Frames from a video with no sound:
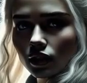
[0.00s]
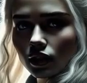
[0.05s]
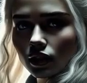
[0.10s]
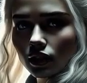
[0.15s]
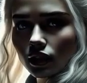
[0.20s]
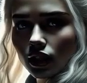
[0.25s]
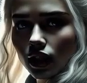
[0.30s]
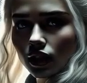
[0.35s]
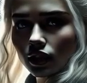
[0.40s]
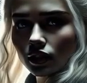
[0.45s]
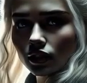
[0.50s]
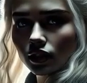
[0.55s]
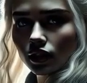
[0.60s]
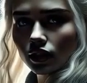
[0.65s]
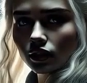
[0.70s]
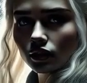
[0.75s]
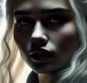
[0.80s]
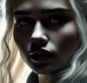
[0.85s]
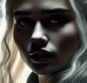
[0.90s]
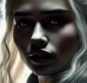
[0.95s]
Another
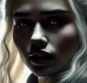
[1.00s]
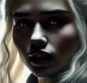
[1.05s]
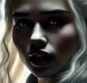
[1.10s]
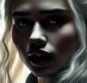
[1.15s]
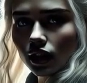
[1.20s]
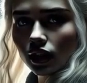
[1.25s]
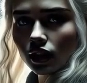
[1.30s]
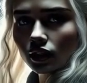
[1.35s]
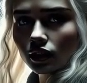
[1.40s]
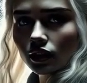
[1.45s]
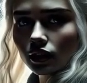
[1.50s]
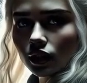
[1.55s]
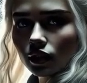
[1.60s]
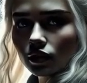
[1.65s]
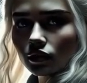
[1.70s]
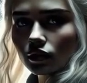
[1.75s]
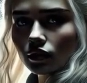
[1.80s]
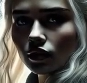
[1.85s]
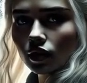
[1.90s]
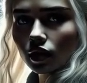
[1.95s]
rescue fighter dropped,
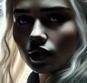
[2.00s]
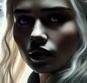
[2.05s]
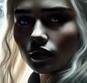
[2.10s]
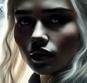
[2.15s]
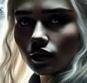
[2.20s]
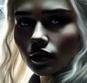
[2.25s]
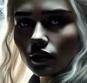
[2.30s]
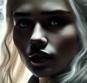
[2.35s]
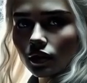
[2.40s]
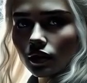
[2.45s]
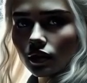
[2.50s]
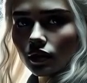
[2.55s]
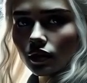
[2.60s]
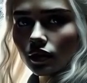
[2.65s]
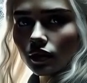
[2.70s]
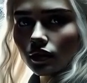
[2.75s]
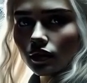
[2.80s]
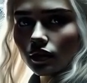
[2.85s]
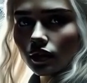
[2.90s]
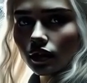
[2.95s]
struck by a
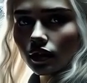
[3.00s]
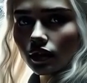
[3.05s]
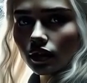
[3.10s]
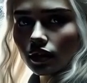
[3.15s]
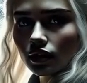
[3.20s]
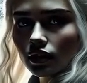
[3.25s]
crossbow bolt.